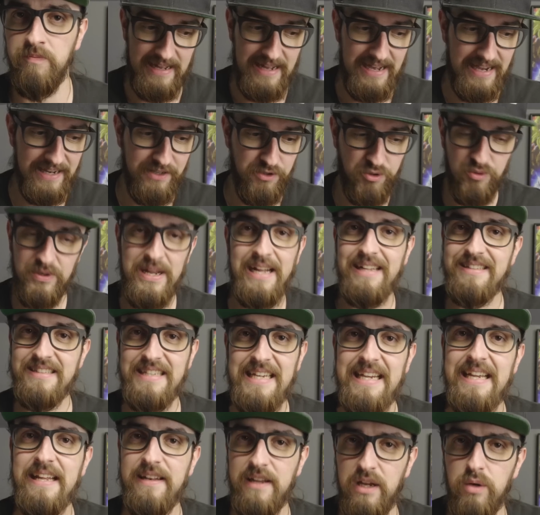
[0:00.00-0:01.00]
I do that
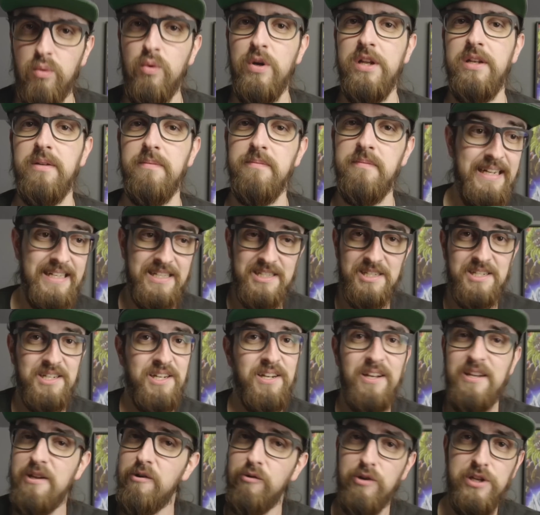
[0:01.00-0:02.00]
thing and I win. It's
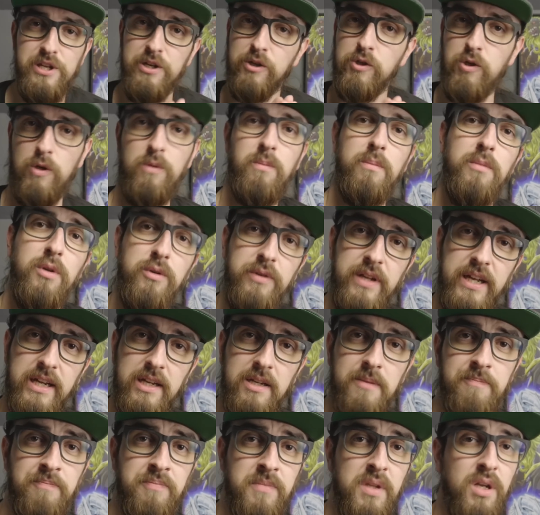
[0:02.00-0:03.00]
clearly a combo deck.